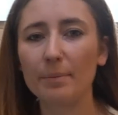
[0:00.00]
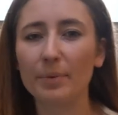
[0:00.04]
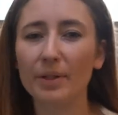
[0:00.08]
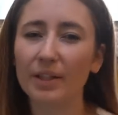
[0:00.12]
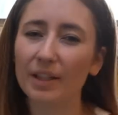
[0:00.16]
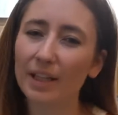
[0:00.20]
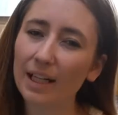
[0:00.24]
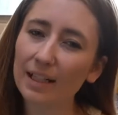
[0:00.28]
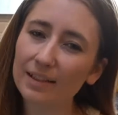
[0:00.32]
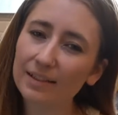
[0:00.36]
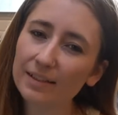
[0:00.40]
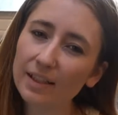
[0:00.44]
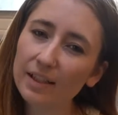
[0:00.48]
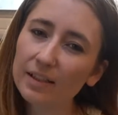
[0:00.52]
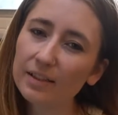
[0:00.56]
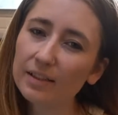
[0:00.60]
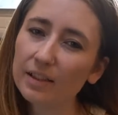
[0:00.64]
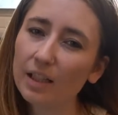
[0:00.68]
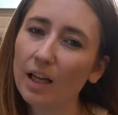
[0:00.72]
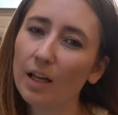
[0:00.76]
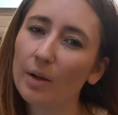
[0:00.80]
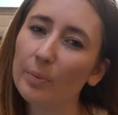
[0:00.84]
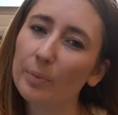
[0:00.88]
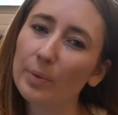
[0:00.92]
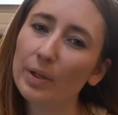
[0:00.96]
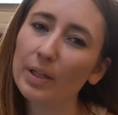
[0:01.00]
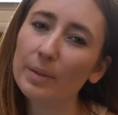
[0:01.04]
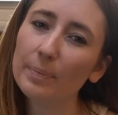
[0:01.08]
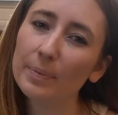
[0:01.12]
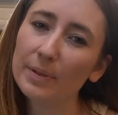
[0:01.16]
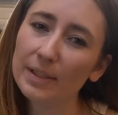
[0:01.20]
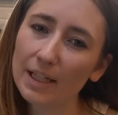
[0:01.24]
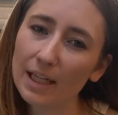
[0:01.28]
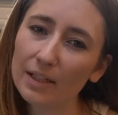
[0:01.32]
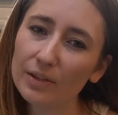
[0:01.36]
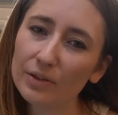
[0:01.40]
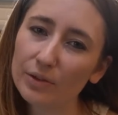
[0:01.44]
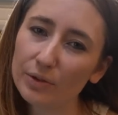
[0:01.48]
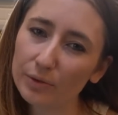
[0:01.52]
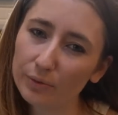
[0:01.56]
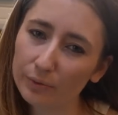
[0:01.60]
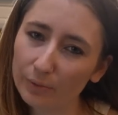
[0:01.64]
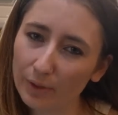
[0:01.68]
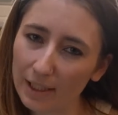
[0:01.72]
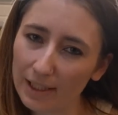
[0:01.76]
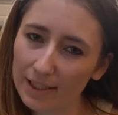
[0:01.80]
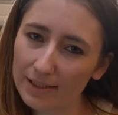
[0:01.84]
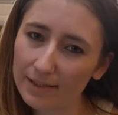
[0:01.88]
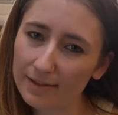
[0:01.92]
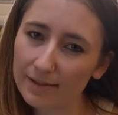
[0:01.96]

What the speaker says: but that does come with potential risks,